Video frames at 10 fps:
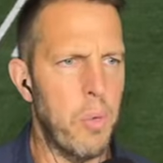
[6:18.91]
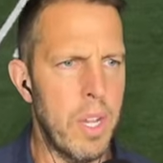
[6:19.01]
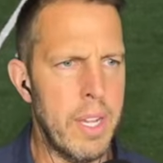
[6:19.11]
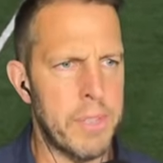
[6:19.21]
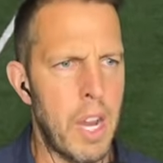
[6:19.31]

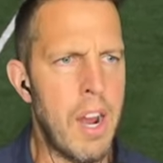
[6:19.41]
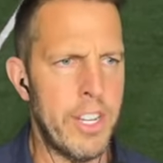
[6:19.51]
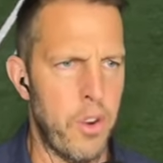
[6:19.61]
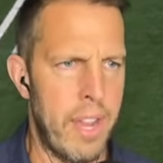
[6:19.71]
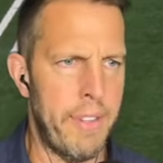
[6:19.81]
Williams. All right,
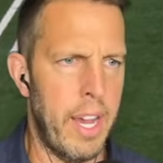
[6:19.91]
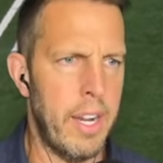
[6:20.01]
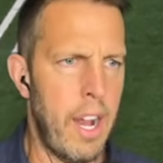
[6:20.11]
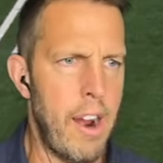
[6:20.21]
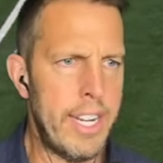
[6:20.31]

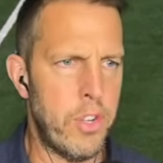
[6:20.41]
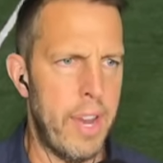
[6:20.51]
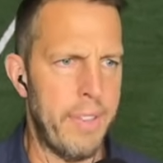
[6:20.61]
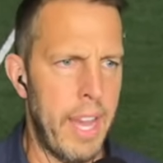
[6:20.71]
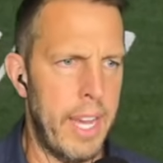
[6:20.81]
Trayveon. All right,
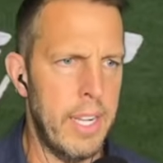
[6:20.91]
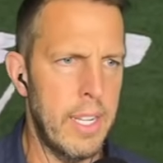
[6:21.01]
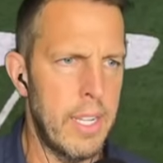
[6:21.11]
Trayveon.